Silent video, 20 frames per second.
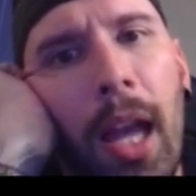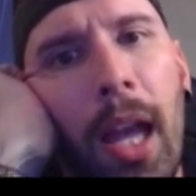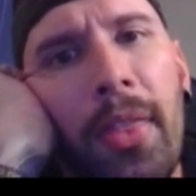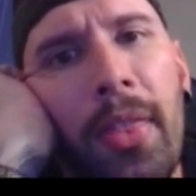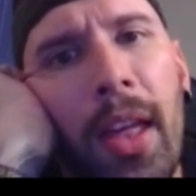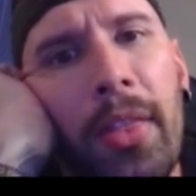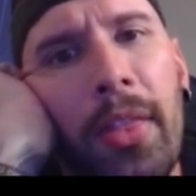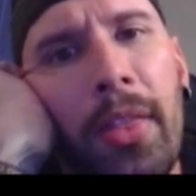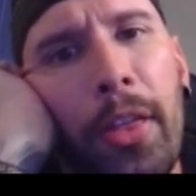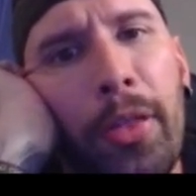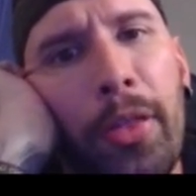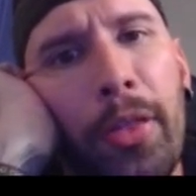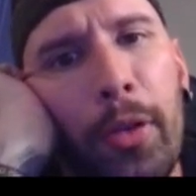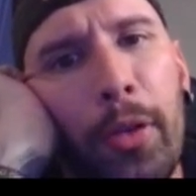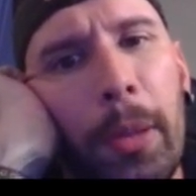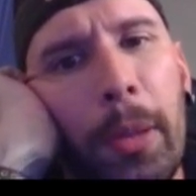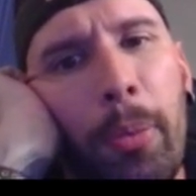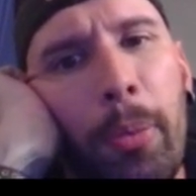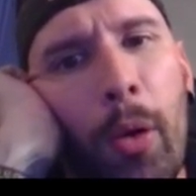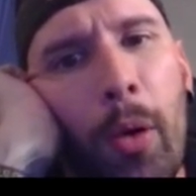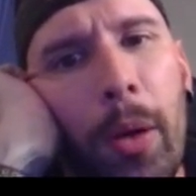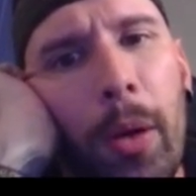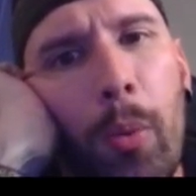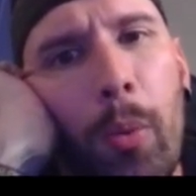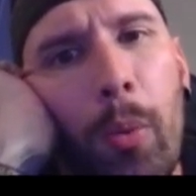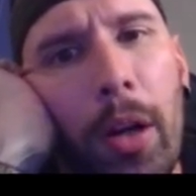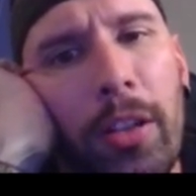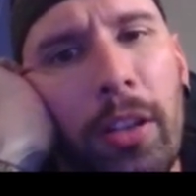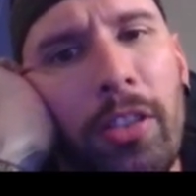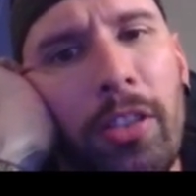And then the
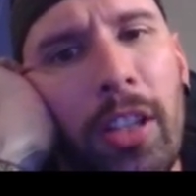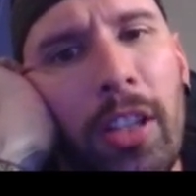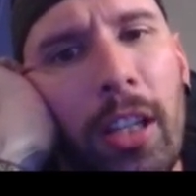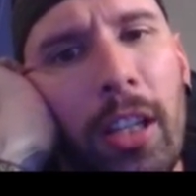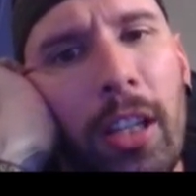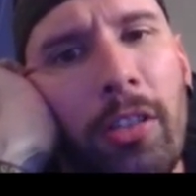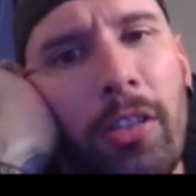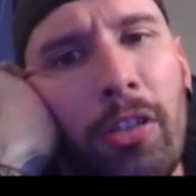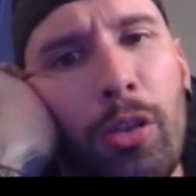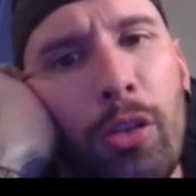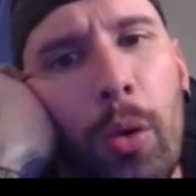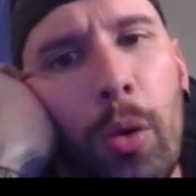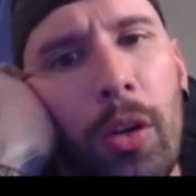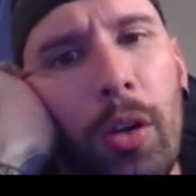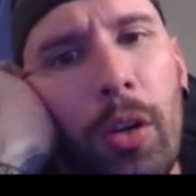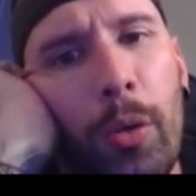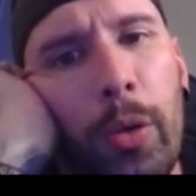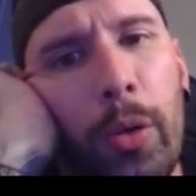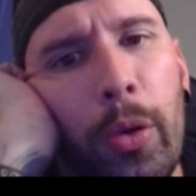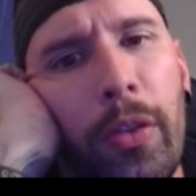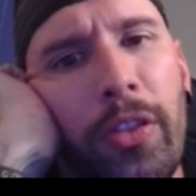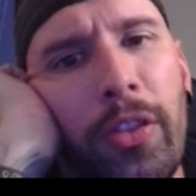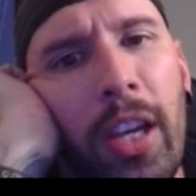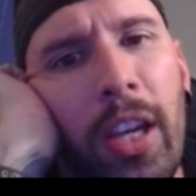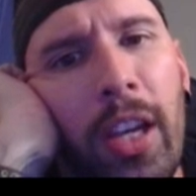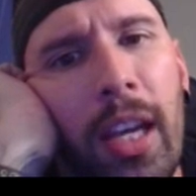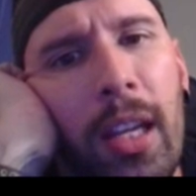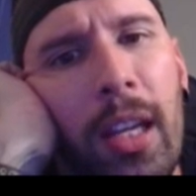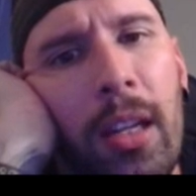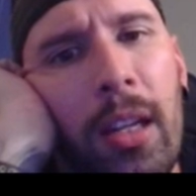3.16, the square root of
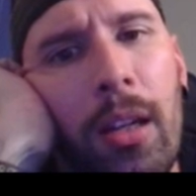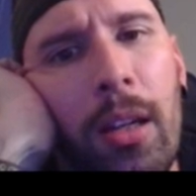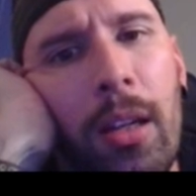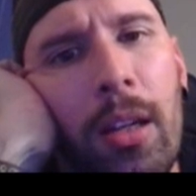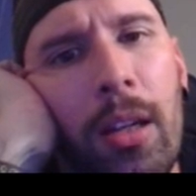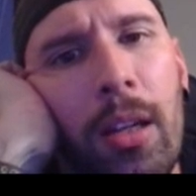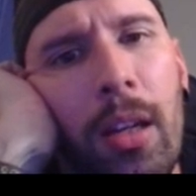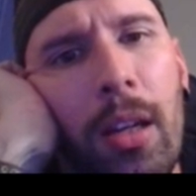10.